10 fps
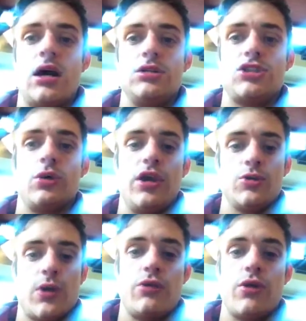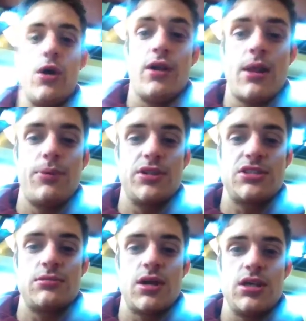So here's what I wrote, and I put
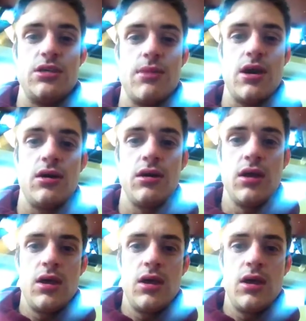this in my email.